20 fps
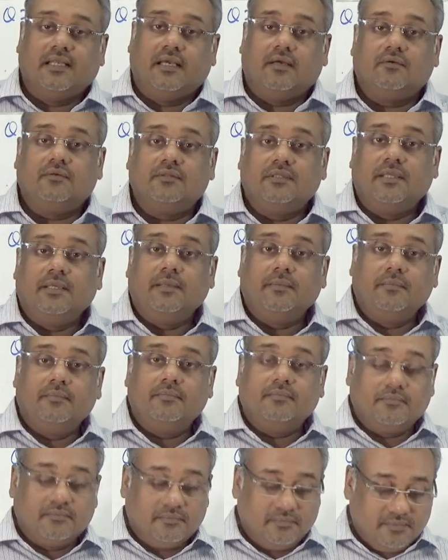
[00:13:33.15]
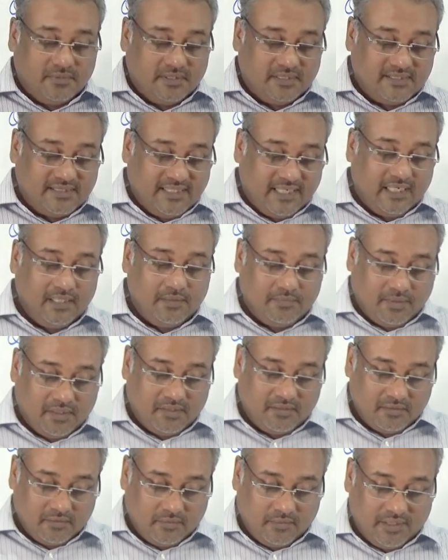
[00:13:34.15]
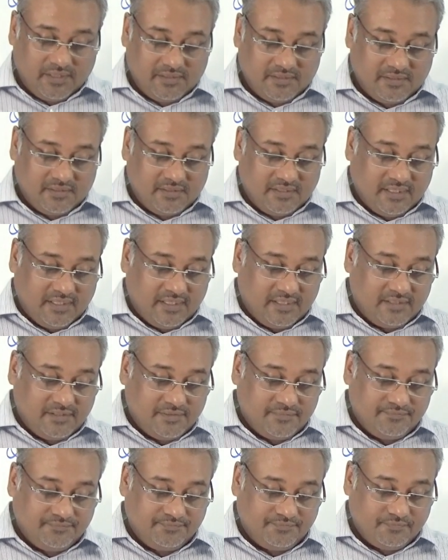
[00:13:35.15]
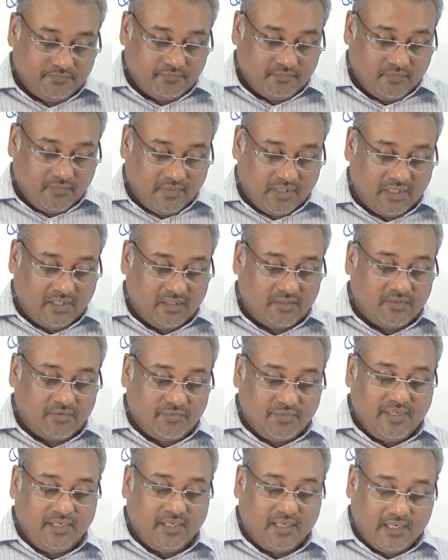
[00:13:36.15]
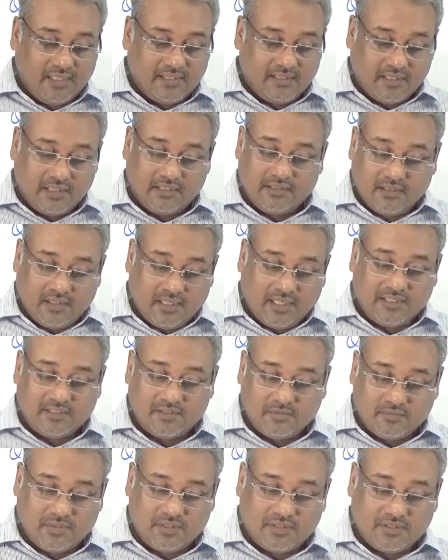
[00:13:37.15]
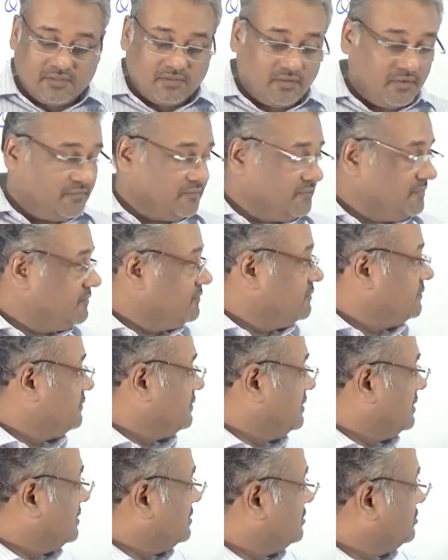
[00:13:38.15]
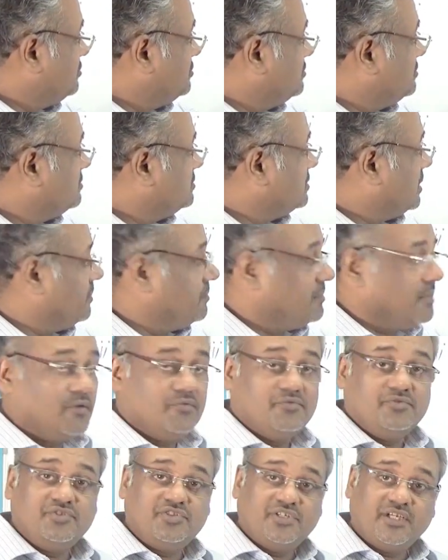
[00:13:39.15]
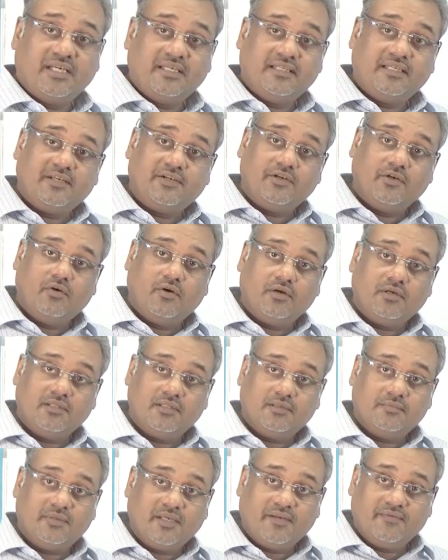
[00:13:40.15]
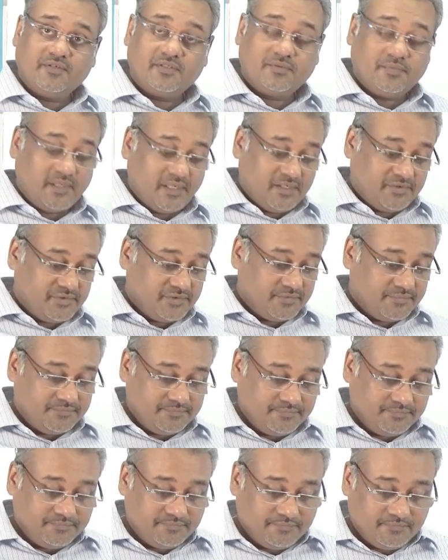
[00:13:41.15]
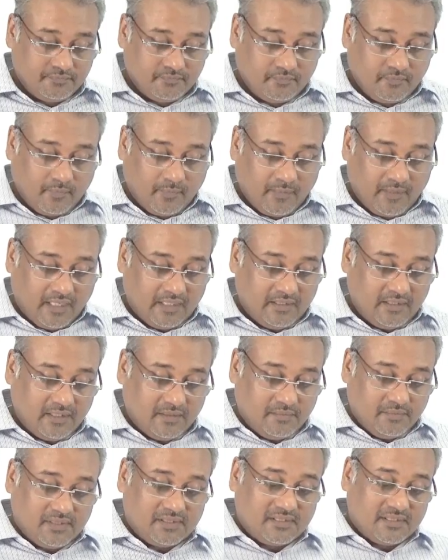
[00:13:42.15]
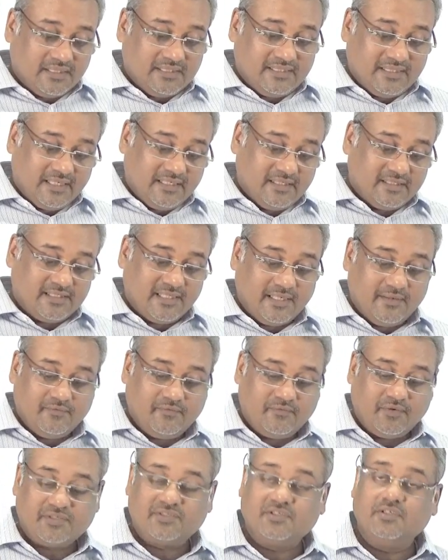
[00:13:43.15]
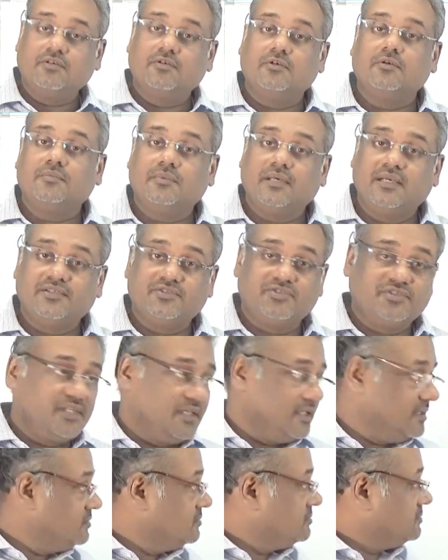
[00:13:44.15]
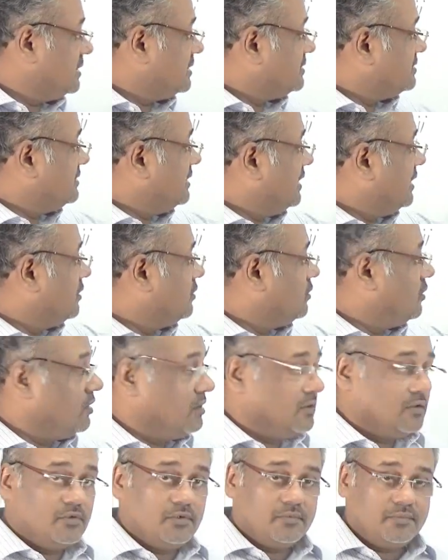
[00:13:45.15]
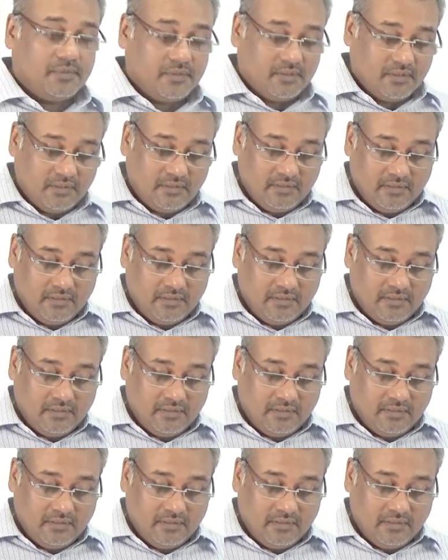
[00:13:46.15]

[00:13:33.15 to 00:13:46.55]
Now the second part of the question says there are 3 other isomers of this compound J that you got in the previous page, and it must contain the same functional group as J. That's the alcohol group.